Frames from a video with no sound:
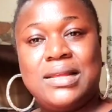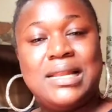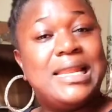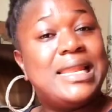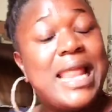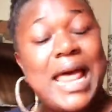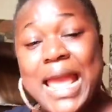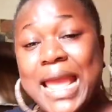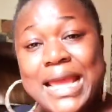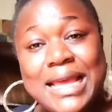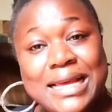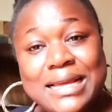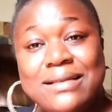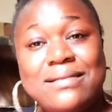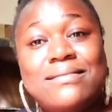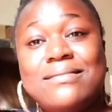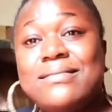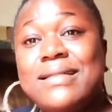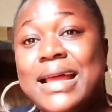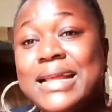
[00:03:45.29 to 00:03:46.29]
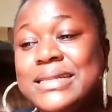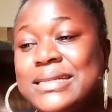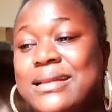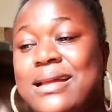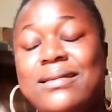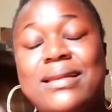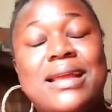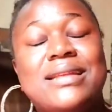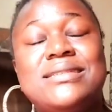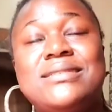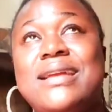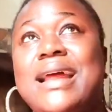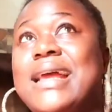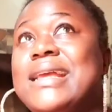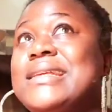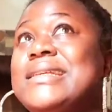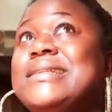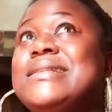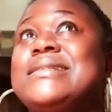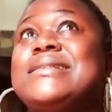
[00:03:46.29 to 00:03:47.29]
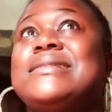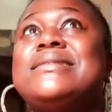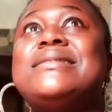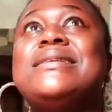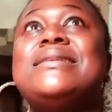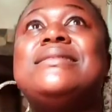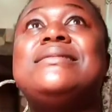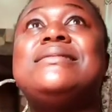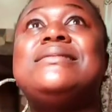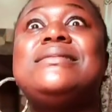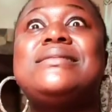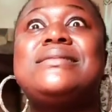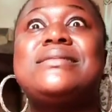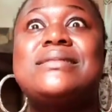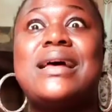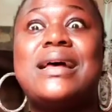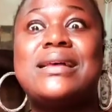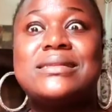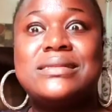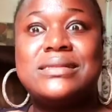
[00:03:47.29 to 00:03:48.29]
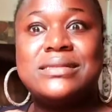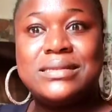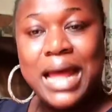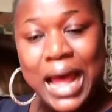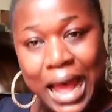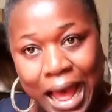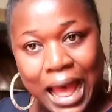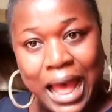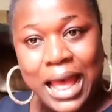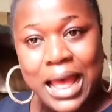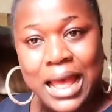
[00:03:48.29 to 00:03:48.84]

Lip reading: Like right now, Nigeria is in disaster.